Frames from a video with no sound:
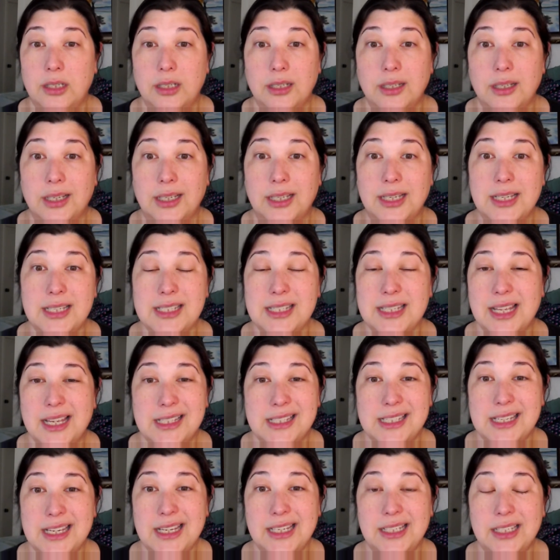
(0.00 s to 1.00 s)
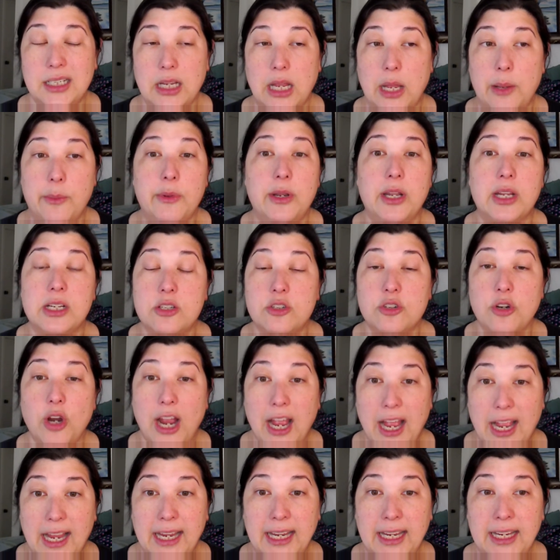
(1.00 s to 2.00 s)
I guess that's it. I'm going to
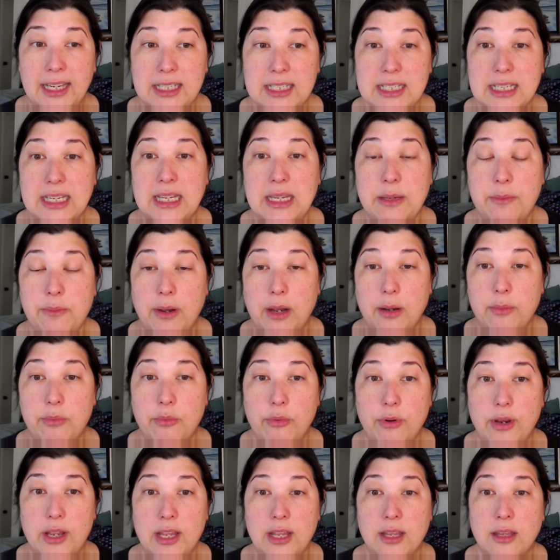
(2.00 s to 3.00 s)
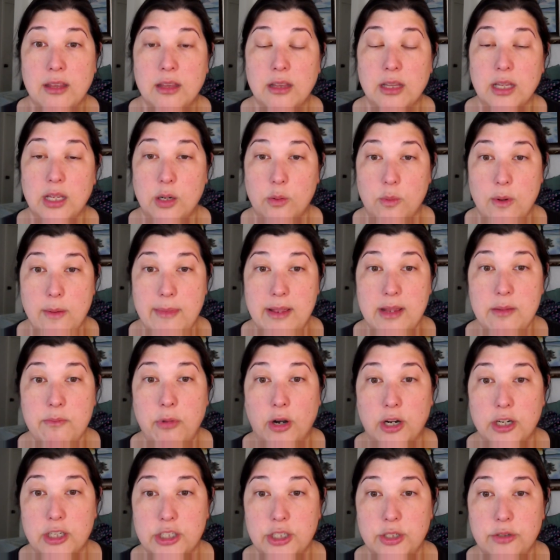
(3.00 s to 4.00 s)
try to keep up with Little Women.
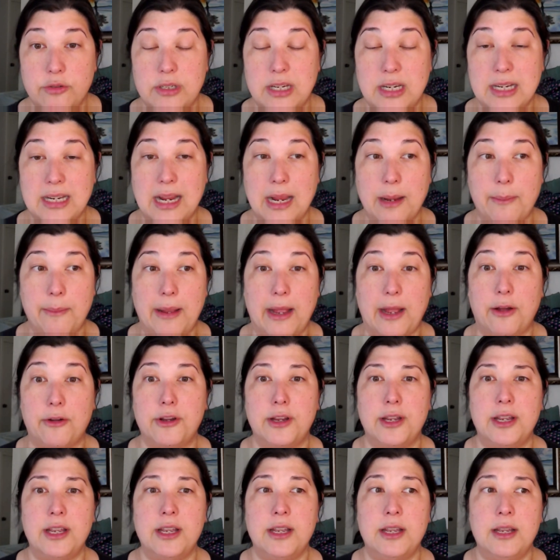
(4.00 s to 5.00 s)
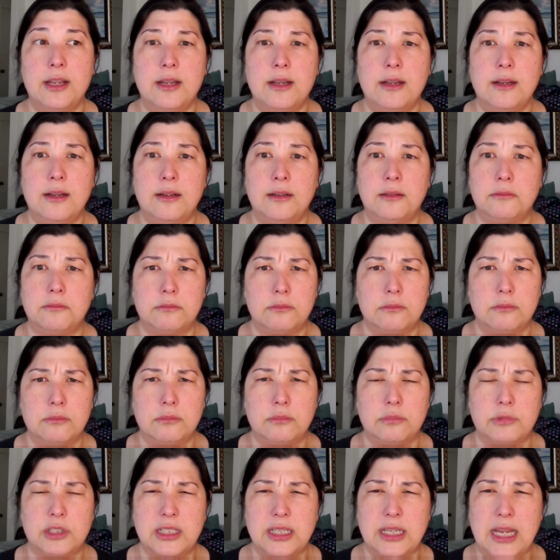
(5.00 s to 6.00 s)
Part 2 did come out
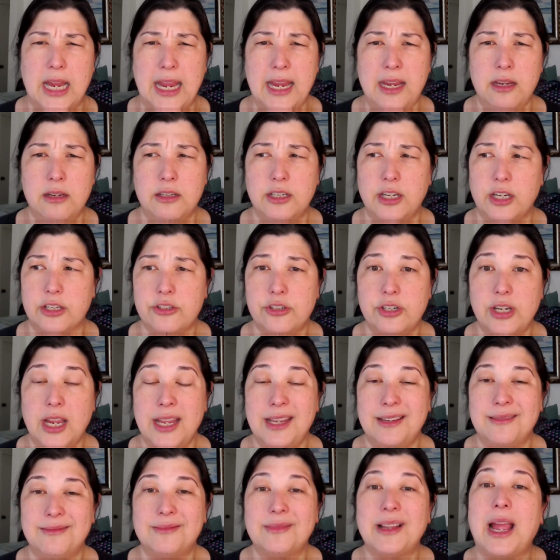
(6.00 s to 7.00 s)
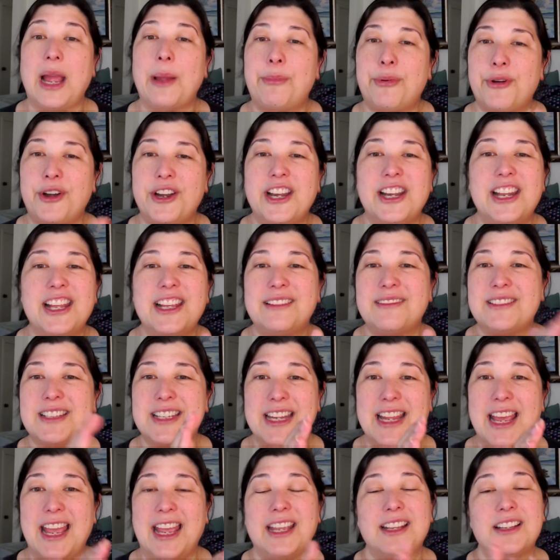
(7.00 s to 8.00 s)
today, yesterday. I printed it
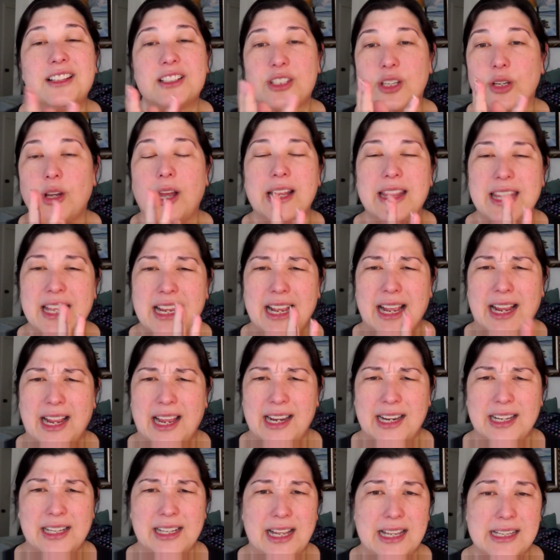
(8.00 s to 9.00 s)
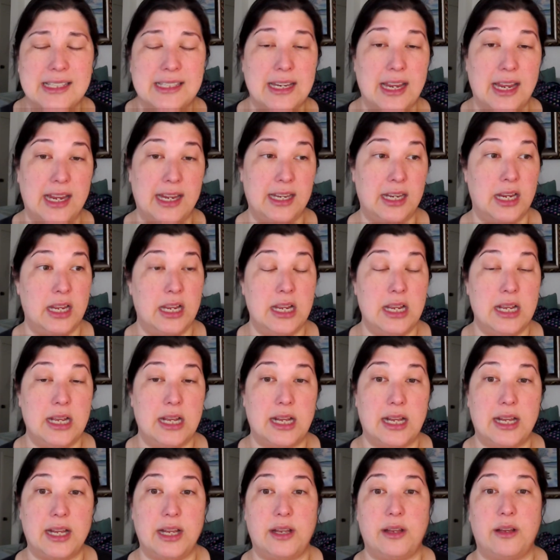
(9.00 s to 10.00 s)
today, so I think I got it last night.
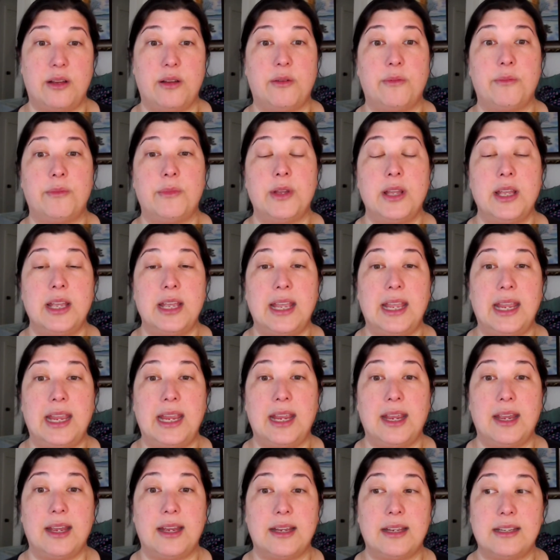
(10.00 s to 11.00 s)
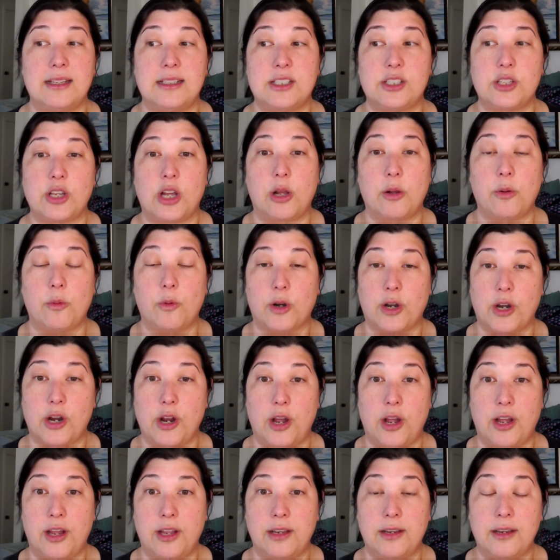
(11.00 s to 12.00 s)
Um, and so I'll work
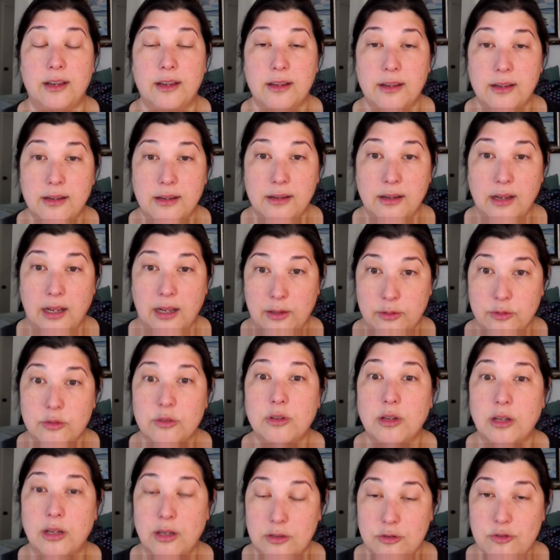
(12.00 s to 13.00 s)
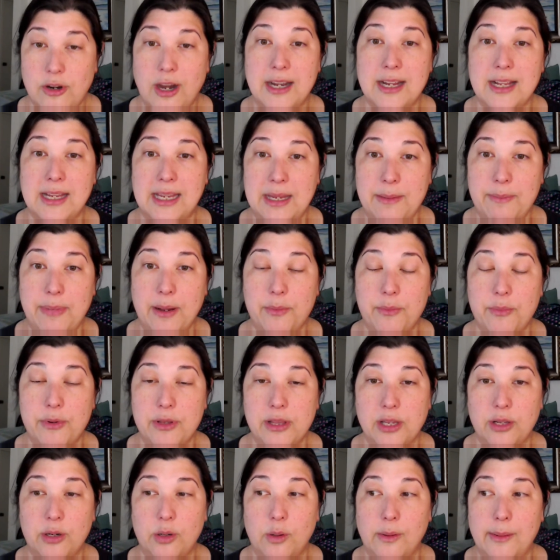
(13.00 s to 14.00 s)
on, I'll try to keep up with
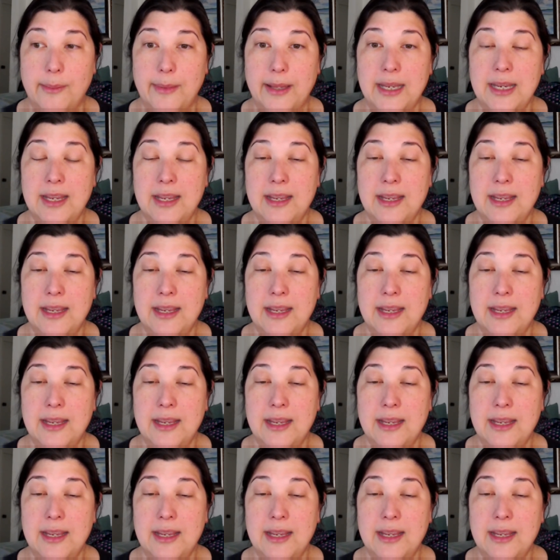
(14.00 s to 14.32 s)
Little Women,